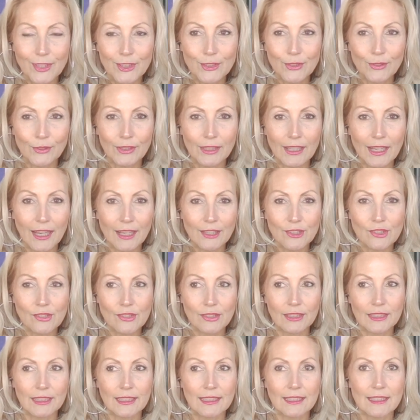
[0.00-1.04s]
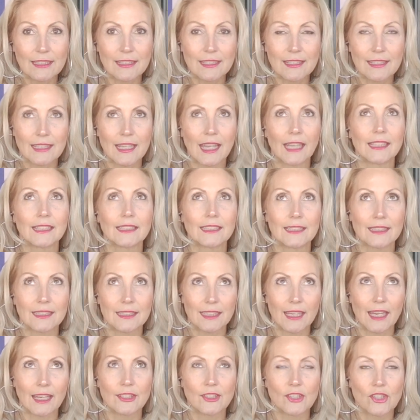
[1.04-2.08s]
you can actually set an
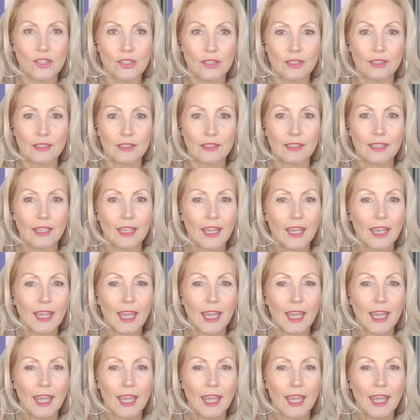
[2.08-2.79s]
intention